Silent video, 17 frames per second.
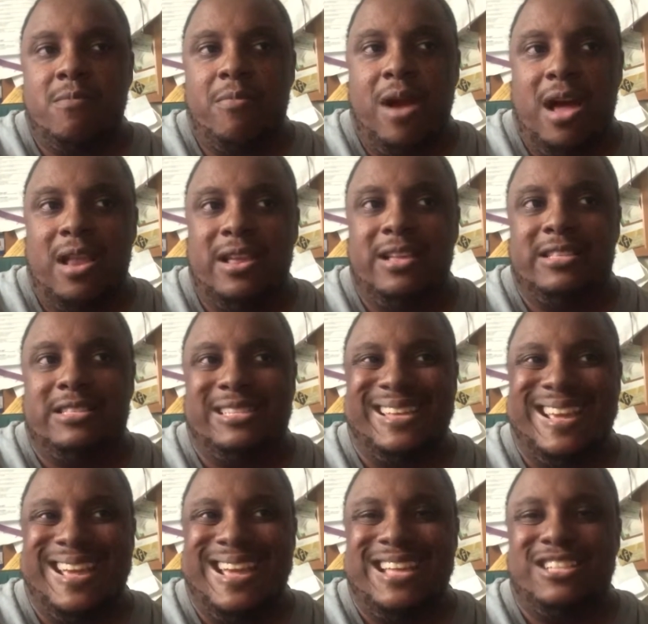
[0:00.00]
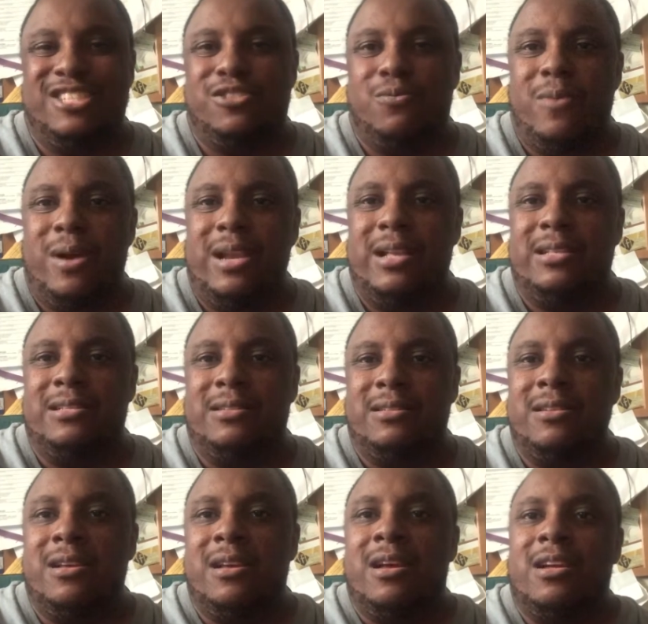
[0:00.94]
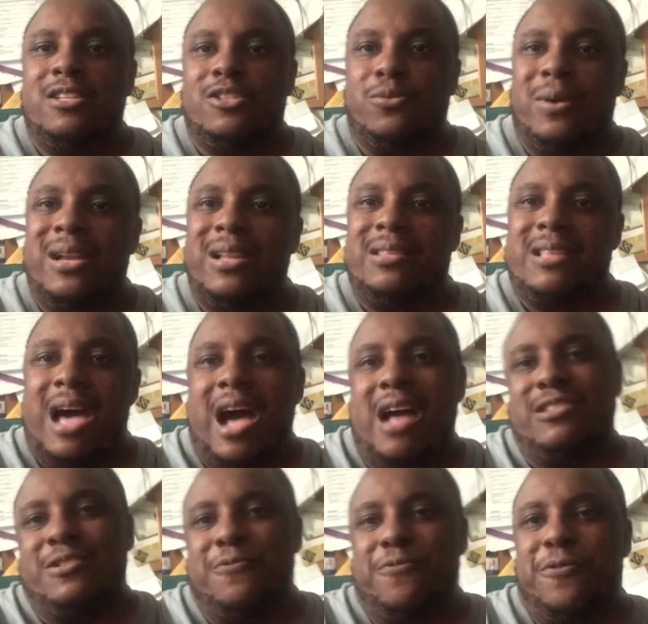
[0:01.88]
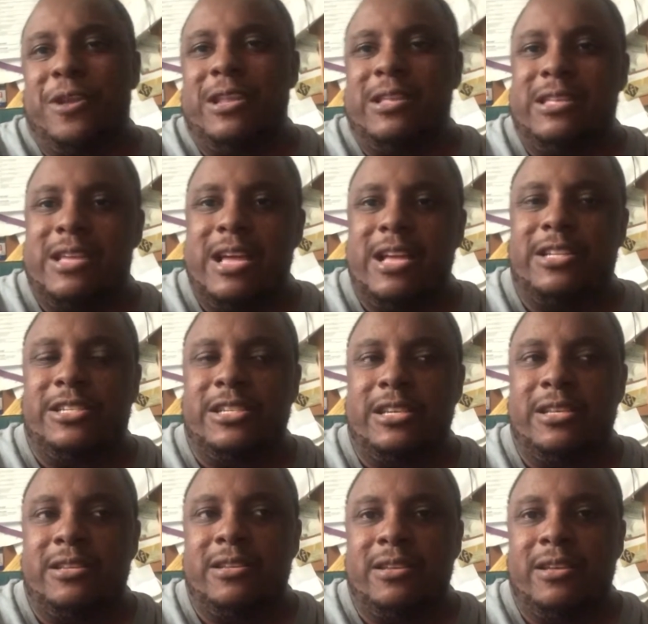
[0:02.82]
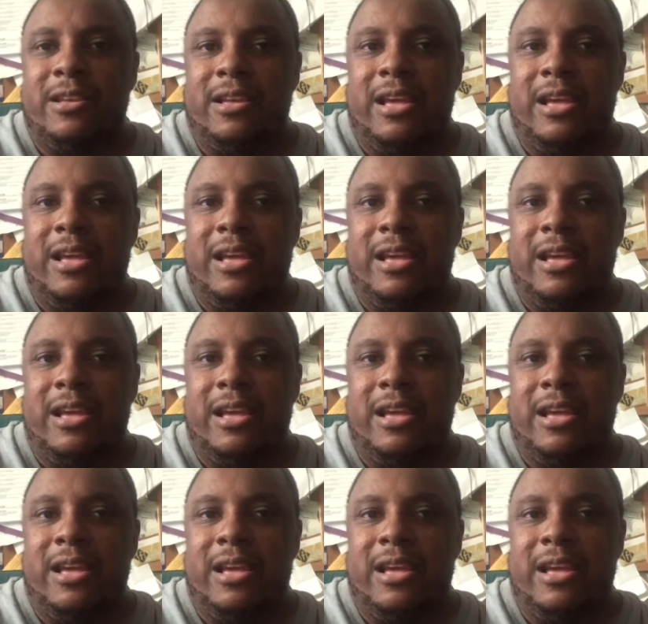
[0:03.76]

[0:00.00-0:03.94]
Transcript: probably 10, 20,000 for the kitchen